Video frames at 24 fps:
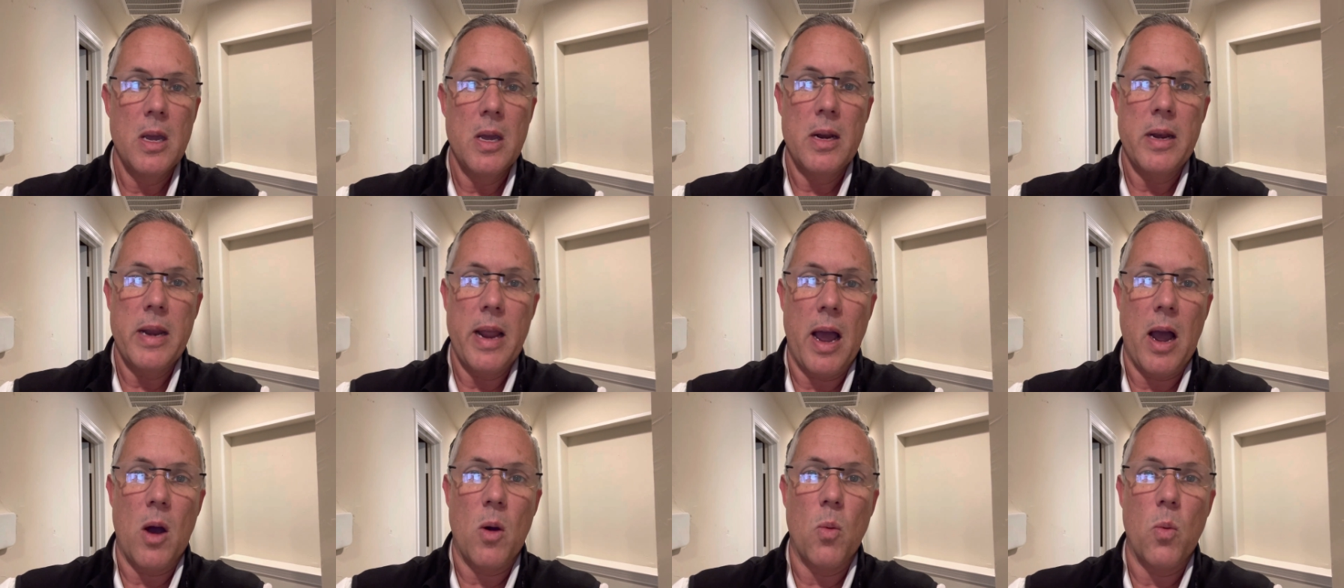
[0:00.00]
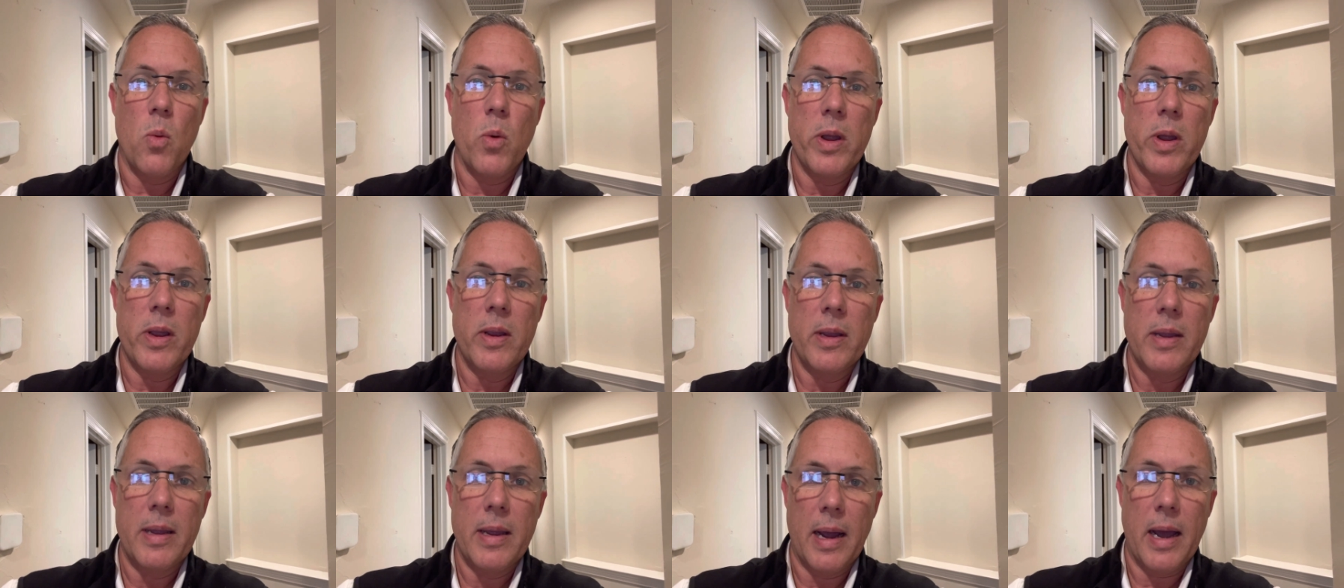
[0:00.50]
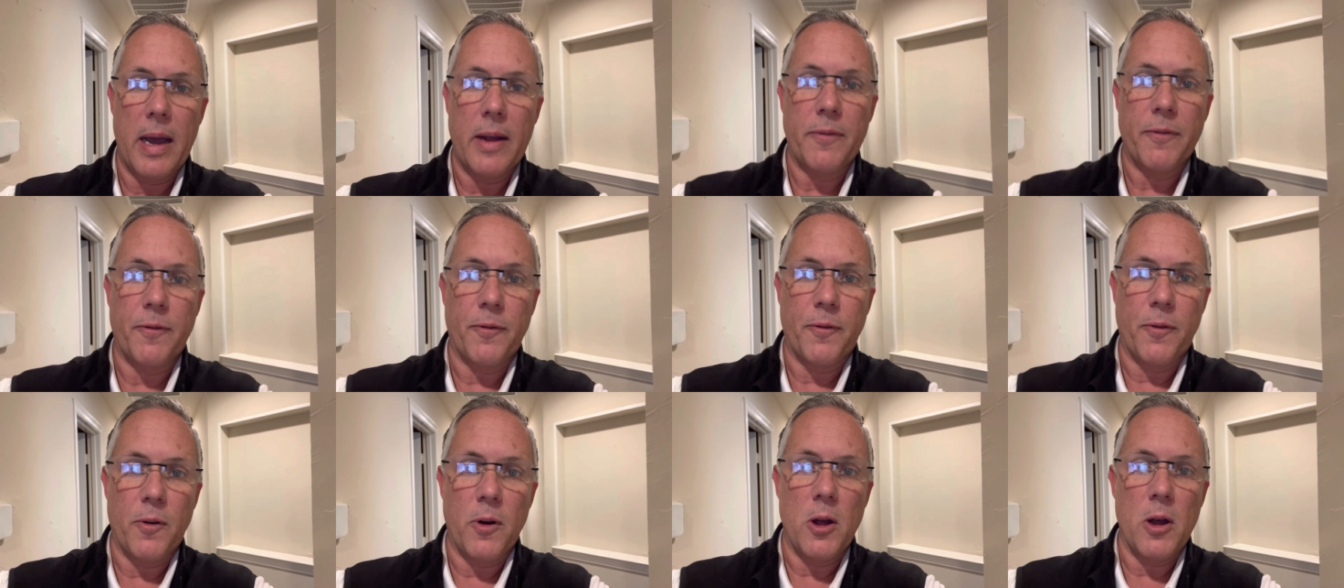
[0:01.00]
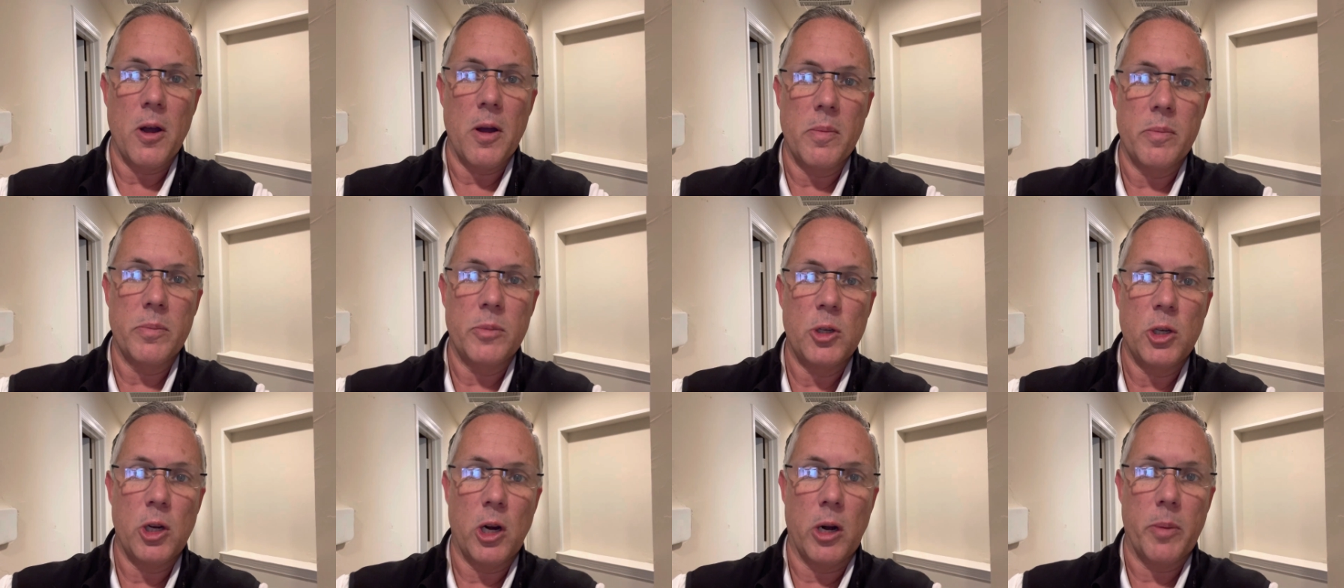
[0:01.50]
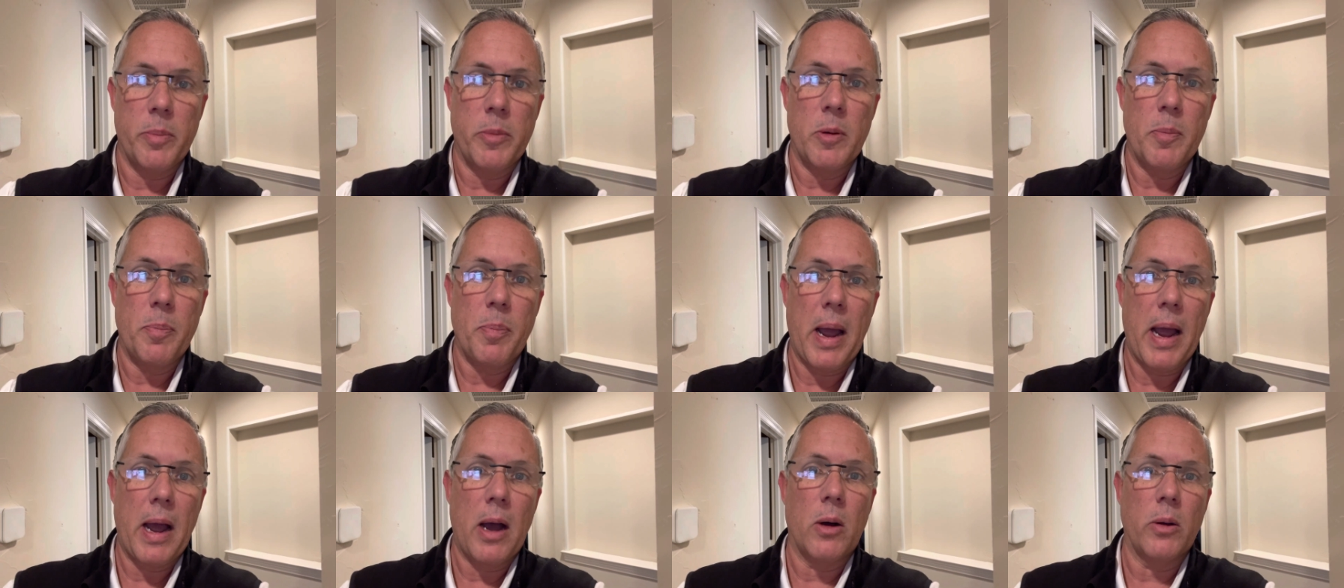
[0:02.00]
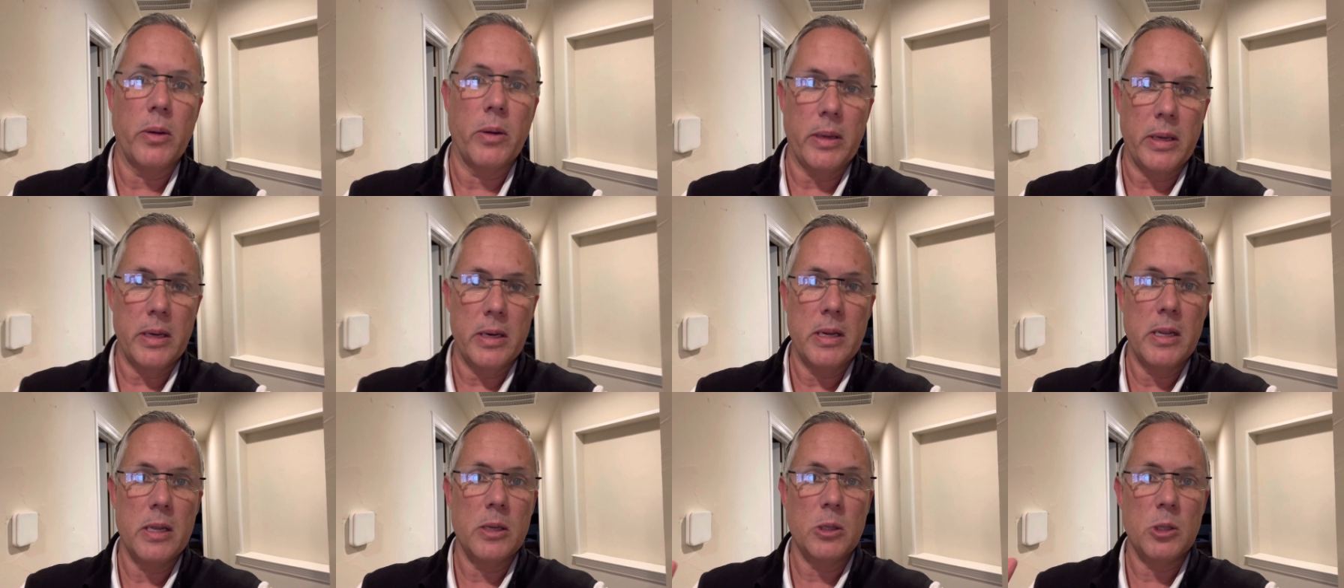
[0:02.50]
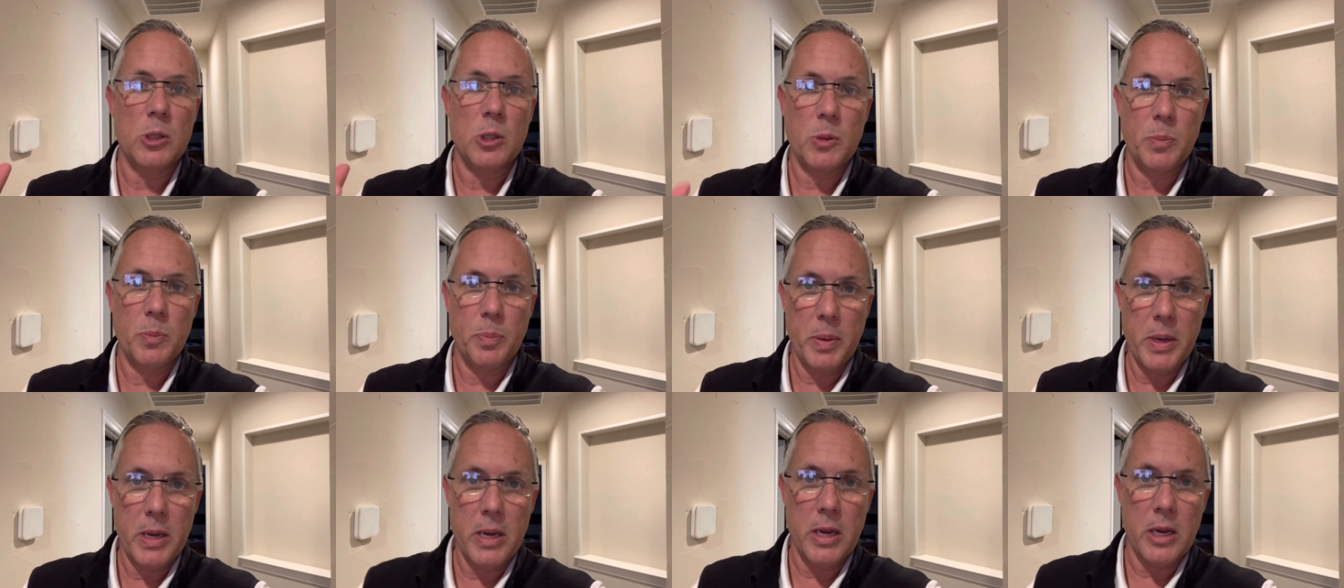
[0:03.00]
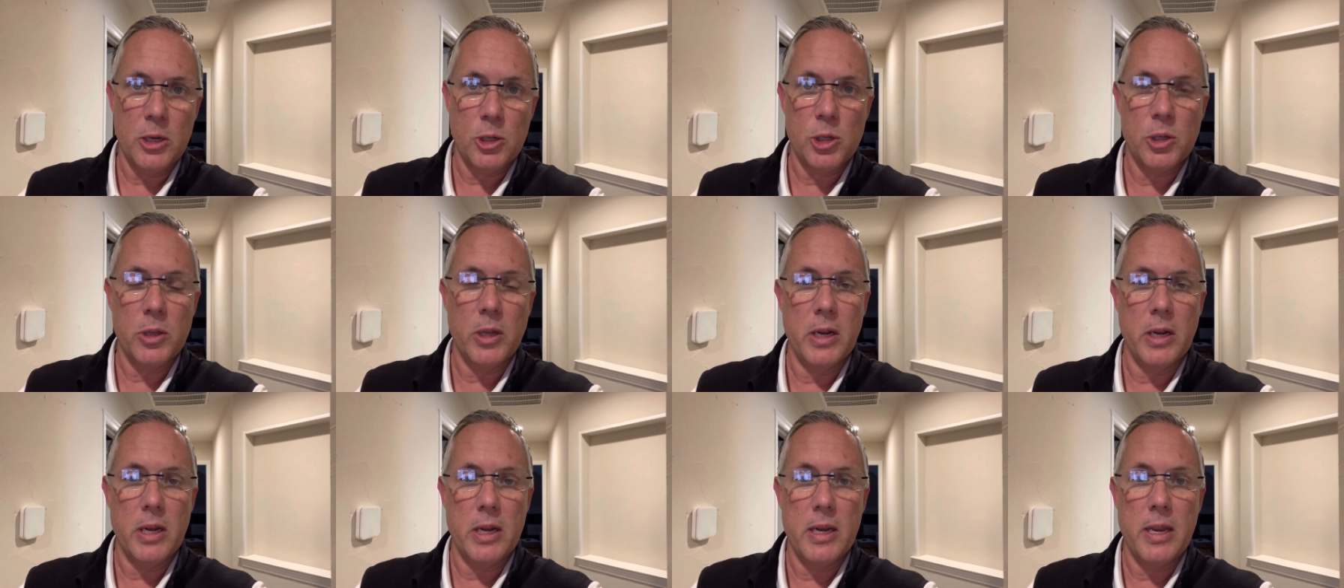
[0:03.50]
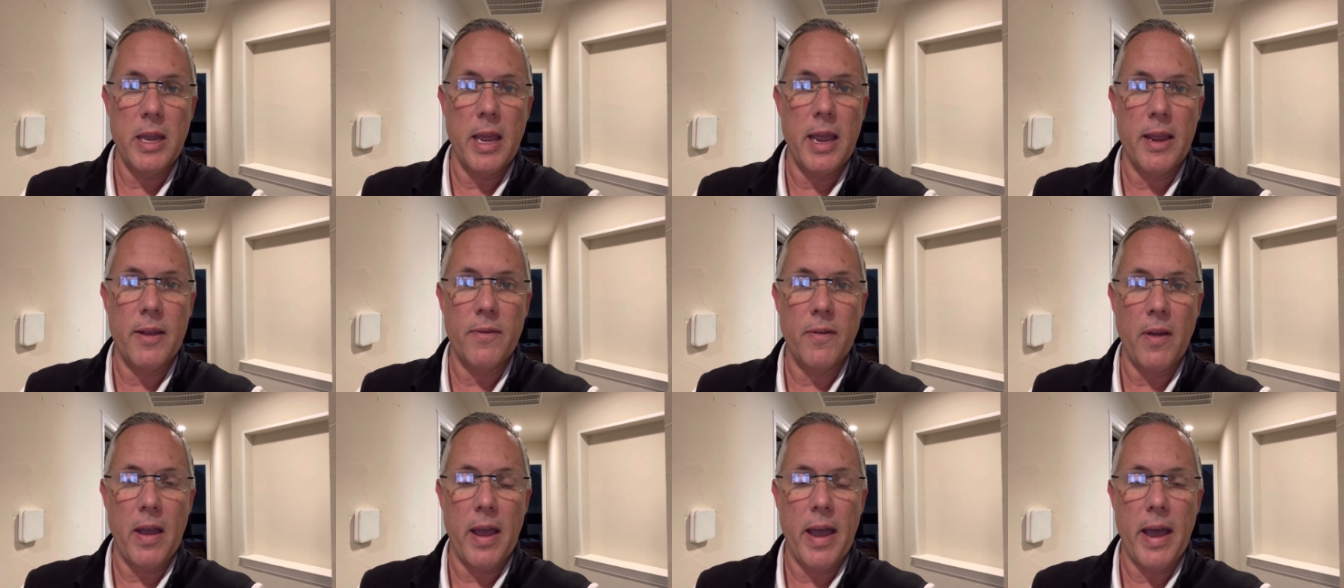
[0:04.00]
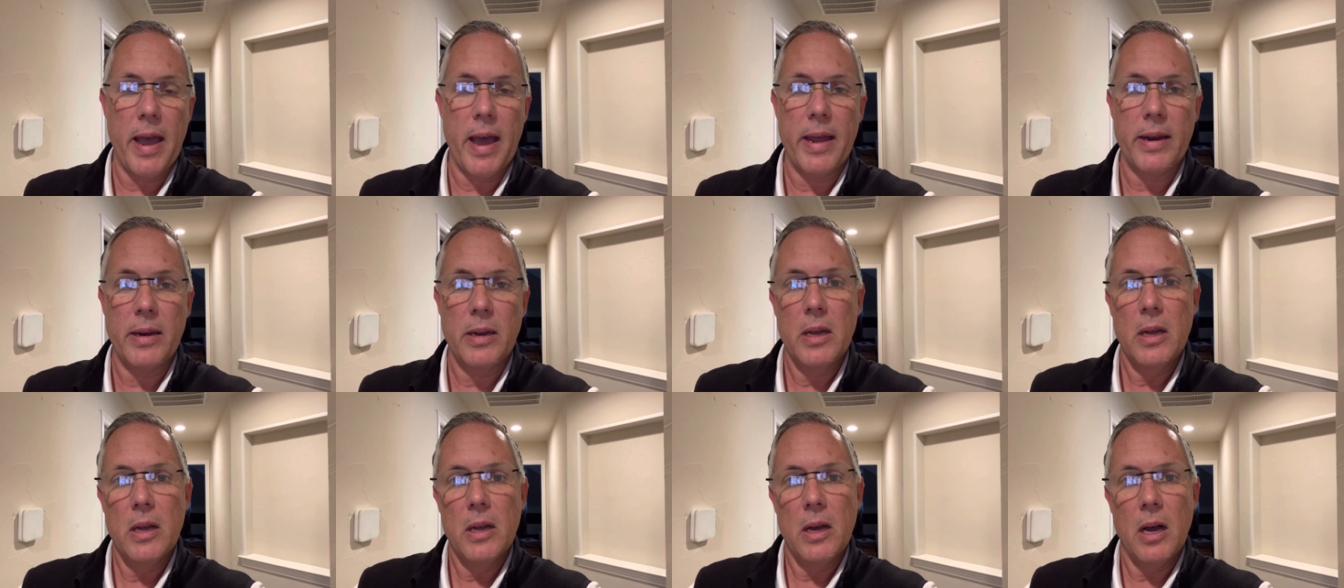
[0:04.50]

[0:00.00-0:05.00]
Now, we got from Chairman Powell in his speech that he gave at